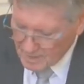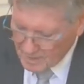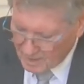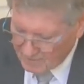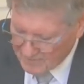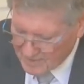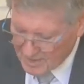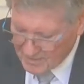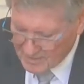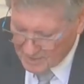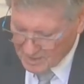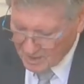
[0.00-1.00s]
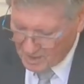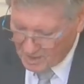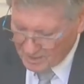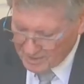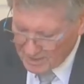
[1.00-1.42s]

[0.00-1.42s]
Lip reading: of another God.